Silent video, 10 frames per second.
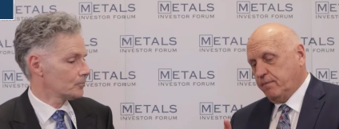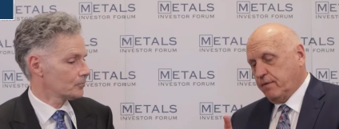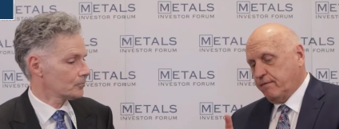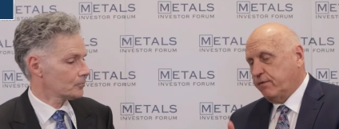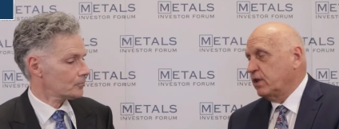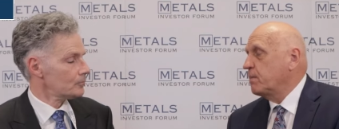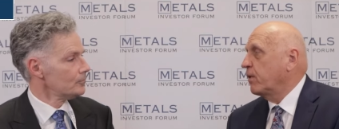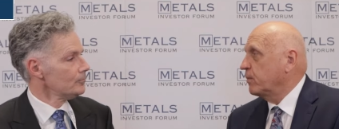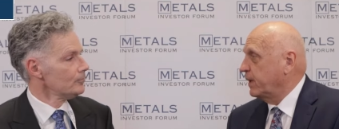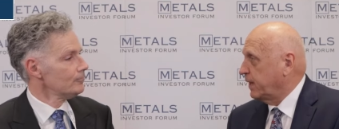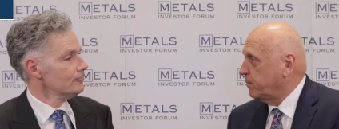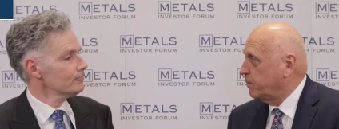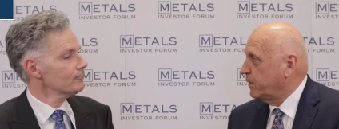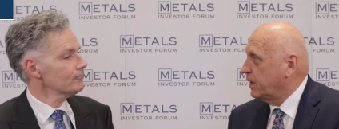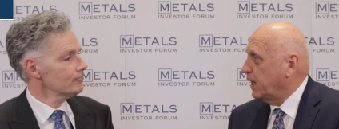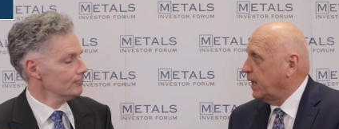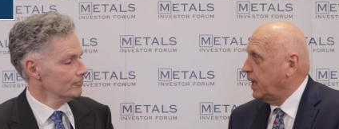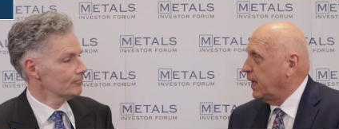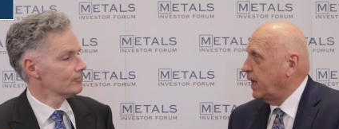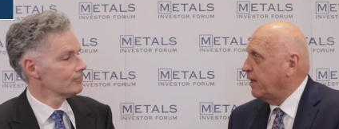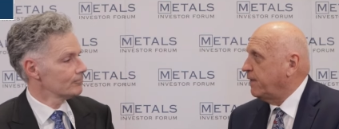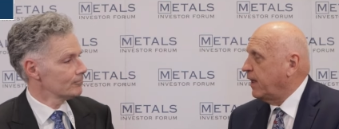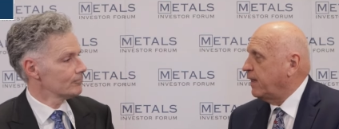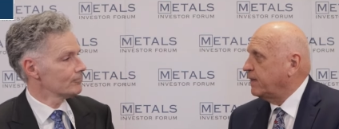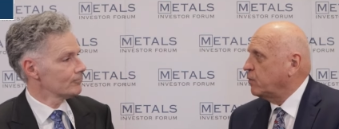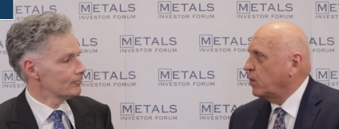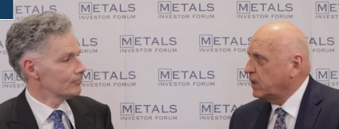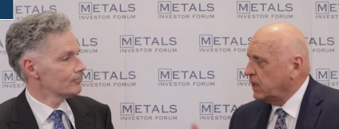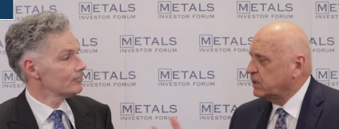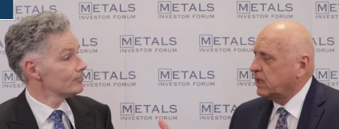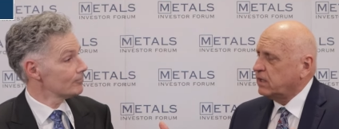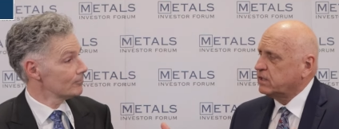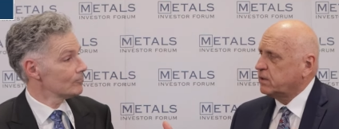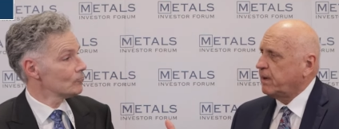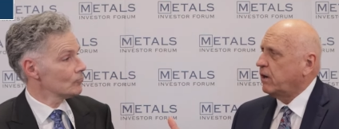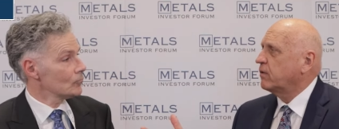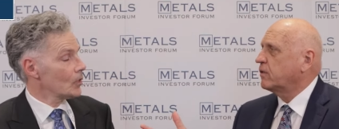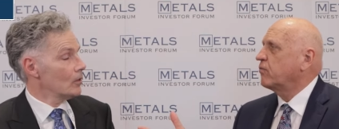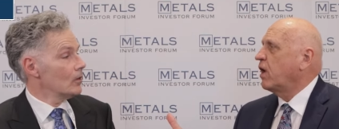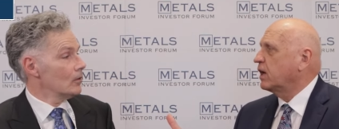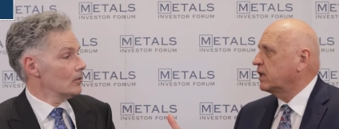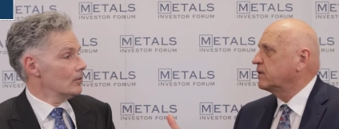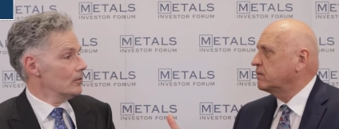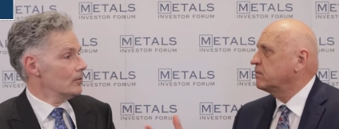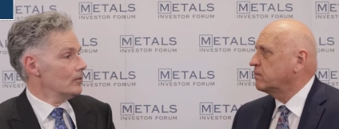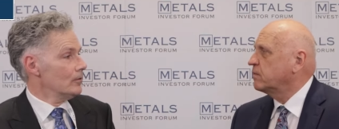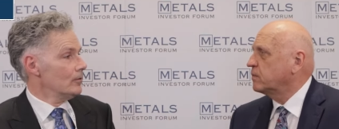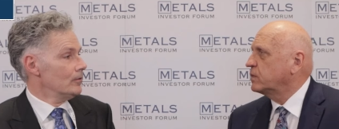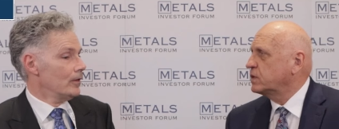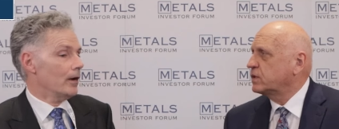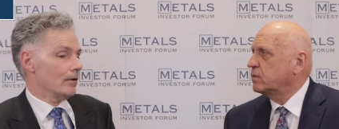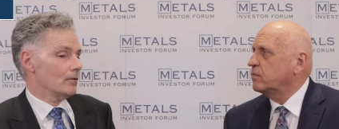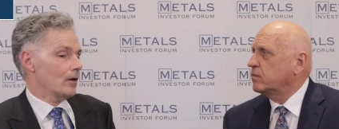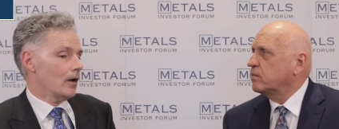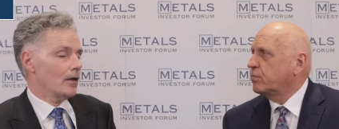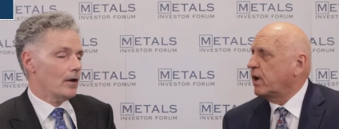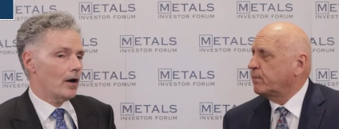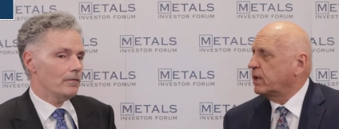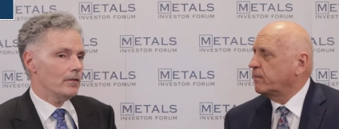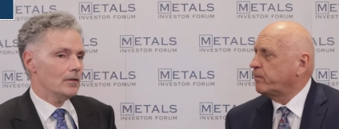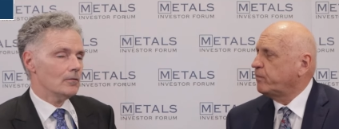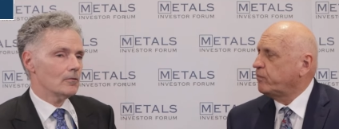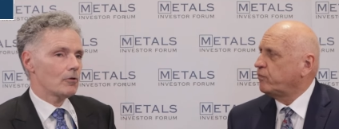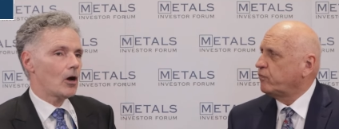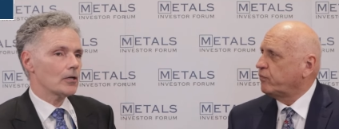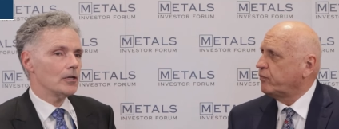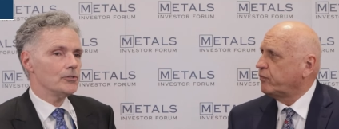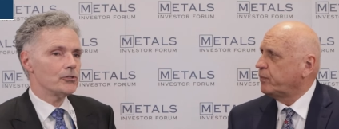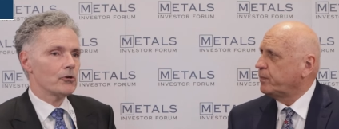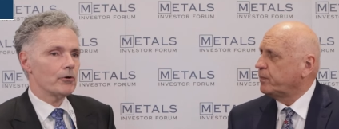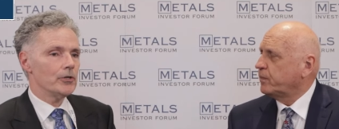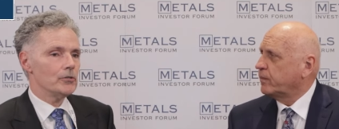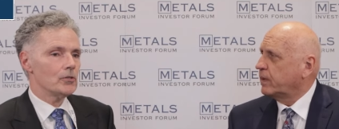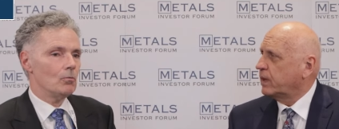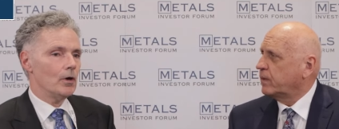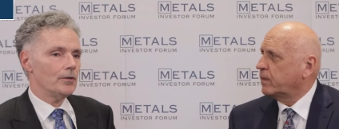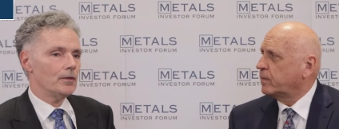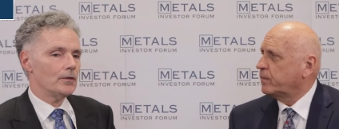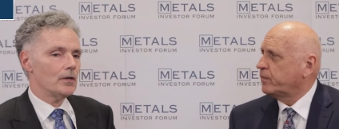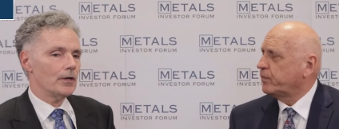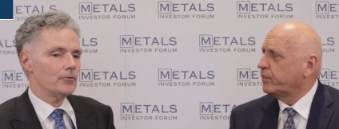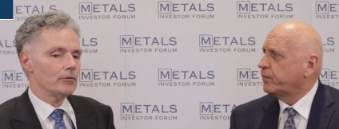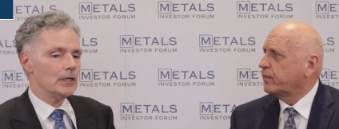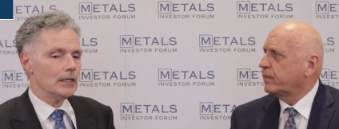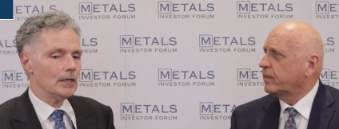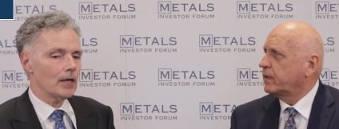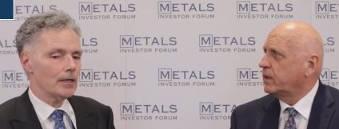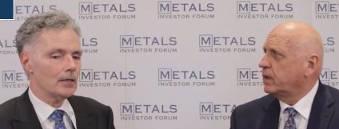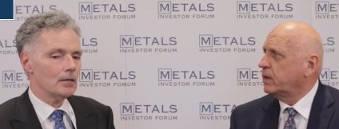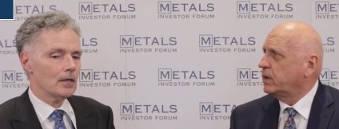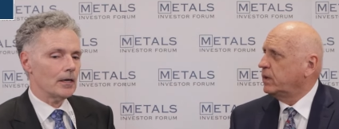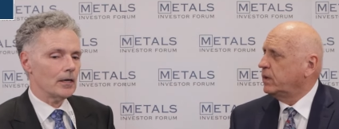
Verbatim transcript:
Speaker 1: fully permanent. Mm-hmm. And and why don't you tell us about the Rockland yeah, I, I, think
Speaker 2: the Rockland story is the one that I'd really like uh,